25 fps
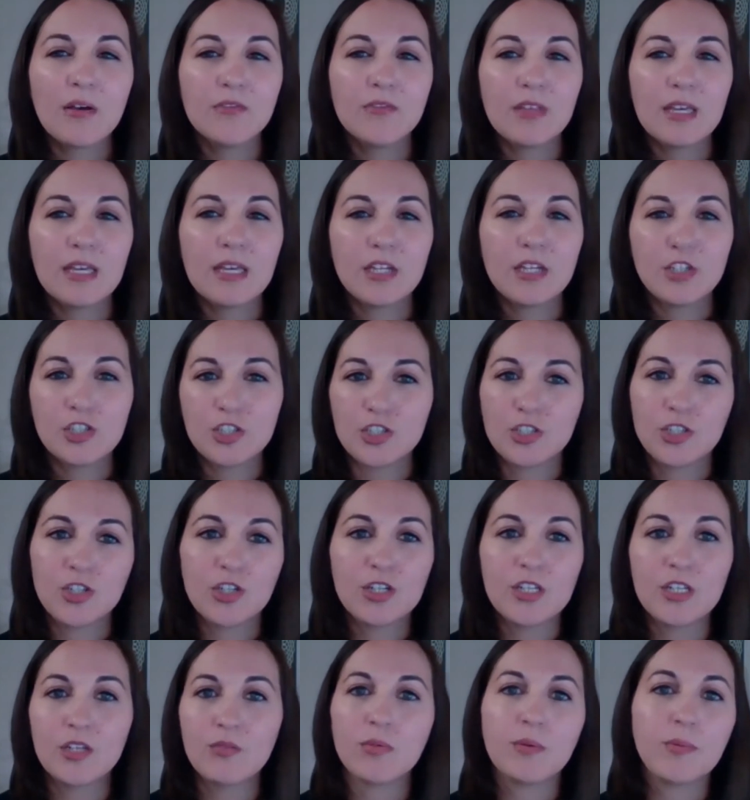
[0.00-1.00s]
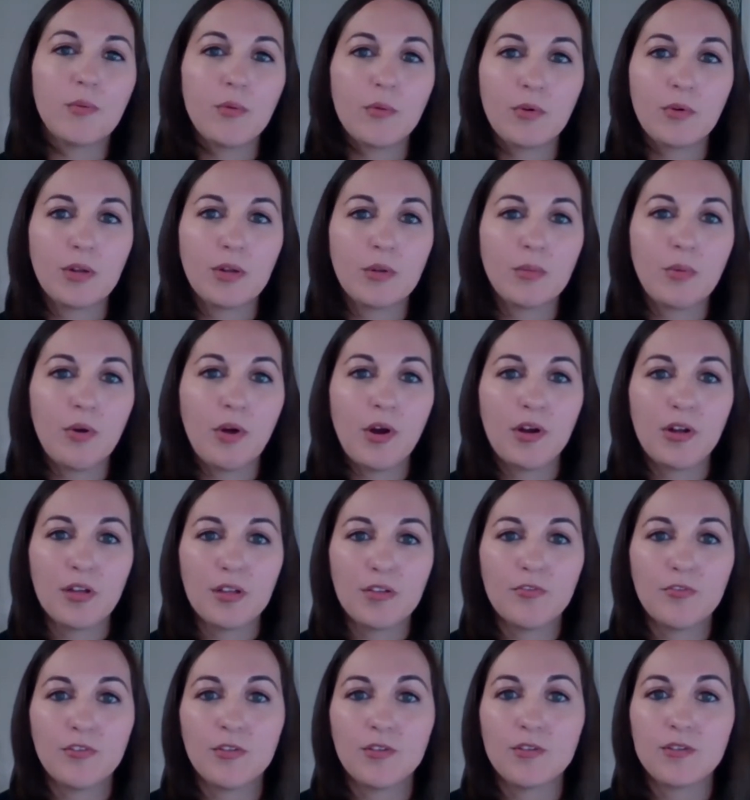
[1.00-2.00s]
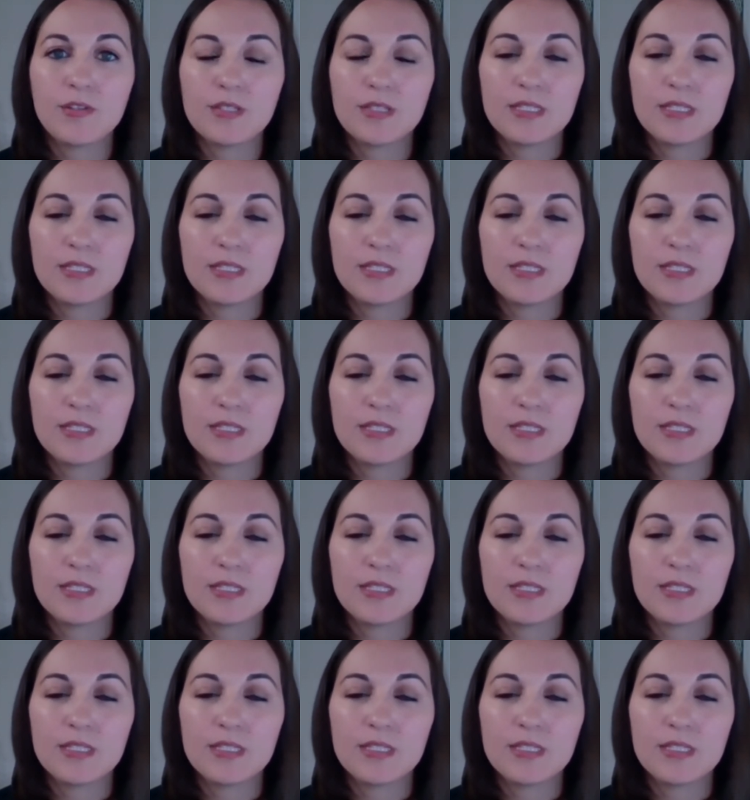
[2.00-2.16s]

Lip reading: have they ensured the reporting party feels